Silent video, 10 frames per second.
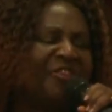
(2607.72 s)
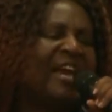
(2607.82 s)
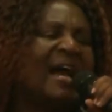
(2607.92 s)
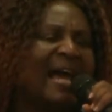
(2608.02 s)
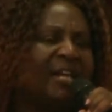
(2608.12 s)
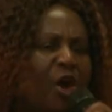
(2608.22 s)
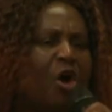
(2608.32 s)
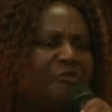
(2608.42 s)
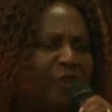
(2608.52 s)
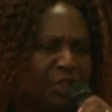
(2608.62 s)
thing I
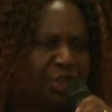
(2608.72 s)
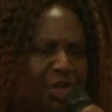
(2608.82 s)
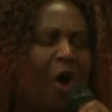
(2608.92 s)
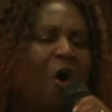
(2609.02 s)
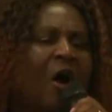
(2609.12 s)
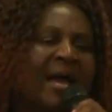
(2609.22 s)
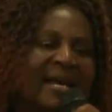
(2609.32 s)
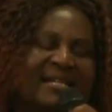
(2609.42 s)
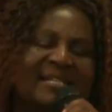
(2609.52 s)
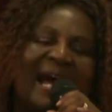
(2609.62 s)
know for sure
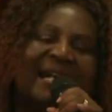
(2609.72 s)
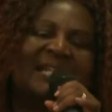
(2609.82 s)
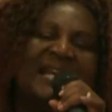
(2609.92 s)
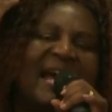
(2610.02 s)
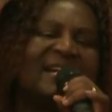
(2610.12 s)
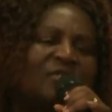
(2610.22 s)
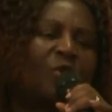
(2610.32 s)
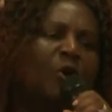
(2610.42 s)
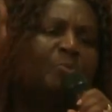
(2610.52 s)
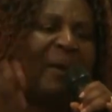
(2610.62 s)
is that he has
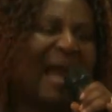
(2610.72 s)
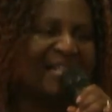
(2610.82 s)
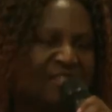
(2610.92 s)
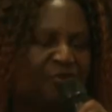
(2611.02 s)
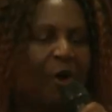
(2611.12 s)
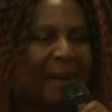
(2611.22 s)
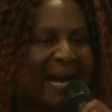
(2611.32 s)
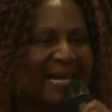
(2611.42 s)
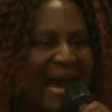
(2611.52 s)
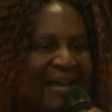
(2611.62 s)
good plans for
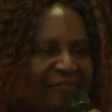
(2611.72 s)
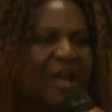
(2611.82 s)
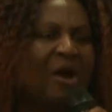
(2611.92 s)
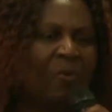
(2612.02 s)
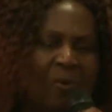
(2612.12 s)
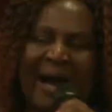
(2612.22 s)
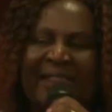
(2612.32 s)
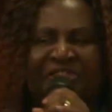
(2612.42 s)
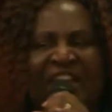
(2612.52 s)
my life. One